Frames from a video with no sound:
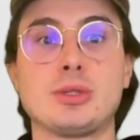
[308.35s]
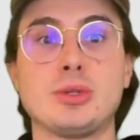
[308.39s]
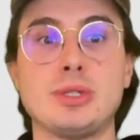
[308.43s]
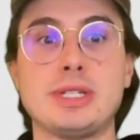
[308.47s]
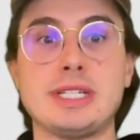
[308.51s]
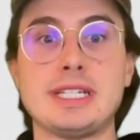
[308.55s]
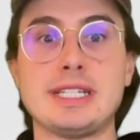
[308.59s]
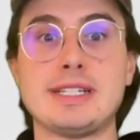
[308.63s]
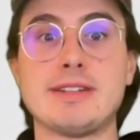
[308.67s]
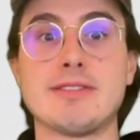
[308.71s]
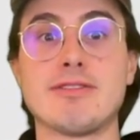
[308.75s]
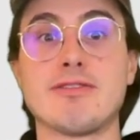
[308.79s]

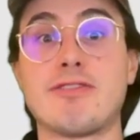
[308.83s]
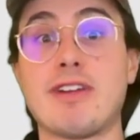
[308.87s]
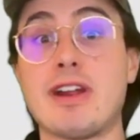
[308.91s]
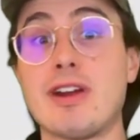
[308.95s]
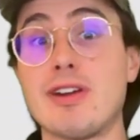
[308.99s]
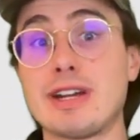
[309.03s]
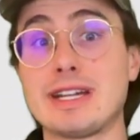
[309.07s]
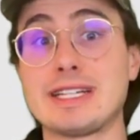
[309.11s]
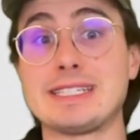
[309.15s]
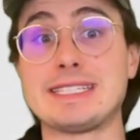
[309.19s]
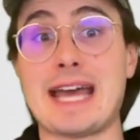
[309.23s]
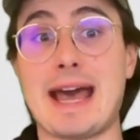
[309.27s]
Hudi
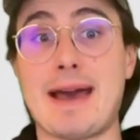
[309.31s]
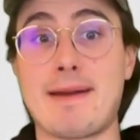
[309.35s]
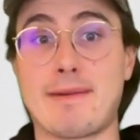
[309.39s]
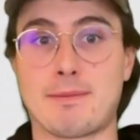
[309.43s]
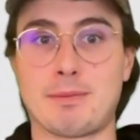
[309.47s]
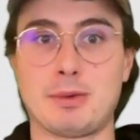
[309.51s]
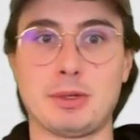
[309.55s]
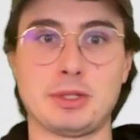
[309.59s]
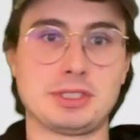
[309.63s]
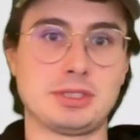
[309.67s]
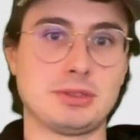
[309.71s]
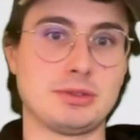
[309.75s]
very
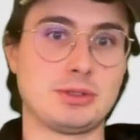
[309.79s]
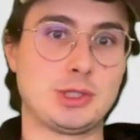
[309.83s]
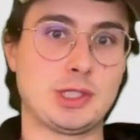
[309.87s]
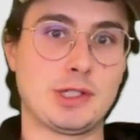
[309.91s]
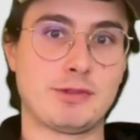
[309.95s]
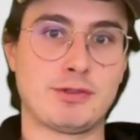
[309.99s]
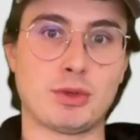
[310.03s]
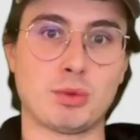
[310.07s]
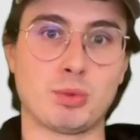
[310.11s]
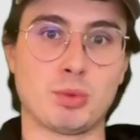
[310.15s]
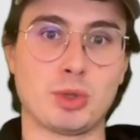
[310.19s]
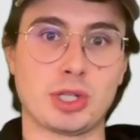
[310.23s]
adaptable to
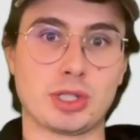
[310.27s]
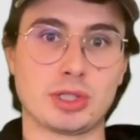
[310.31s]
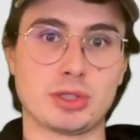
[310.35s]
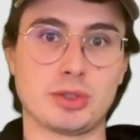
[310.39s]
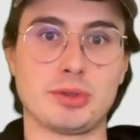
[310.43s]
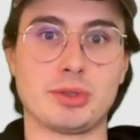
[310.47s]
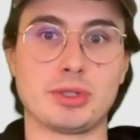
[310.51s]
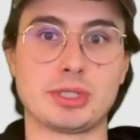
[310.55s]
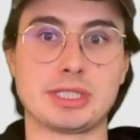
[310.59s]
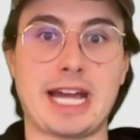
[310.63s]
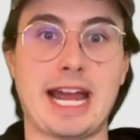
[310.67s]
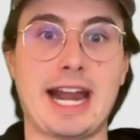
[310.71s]
different
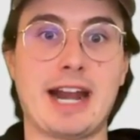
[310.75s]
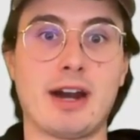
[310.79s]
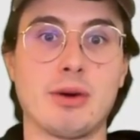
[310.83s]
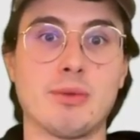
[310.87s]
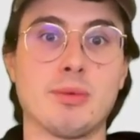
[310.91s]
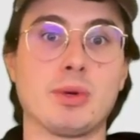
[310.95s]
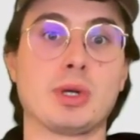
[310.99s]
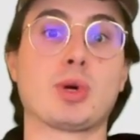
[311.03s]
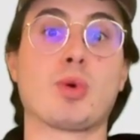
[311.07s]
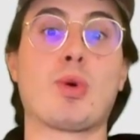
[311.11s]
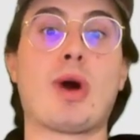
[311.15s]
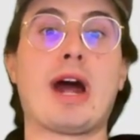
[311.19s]
workload
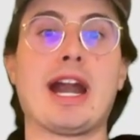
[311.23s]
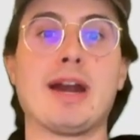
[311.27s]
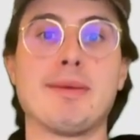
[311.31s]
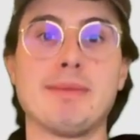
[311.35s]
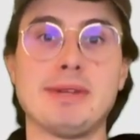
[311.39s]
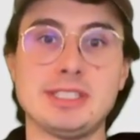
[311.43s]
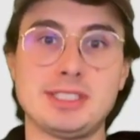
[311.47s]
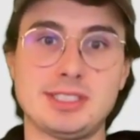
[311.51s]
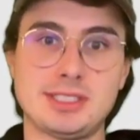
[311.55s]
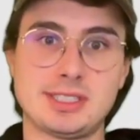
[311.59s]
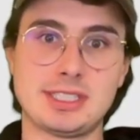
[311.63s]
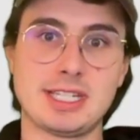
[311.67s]

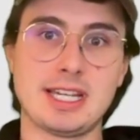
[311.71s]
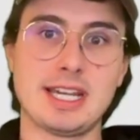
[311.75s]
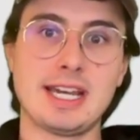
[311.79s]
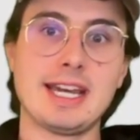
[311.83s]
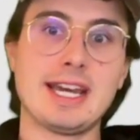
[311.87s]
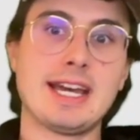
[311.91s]
requirements.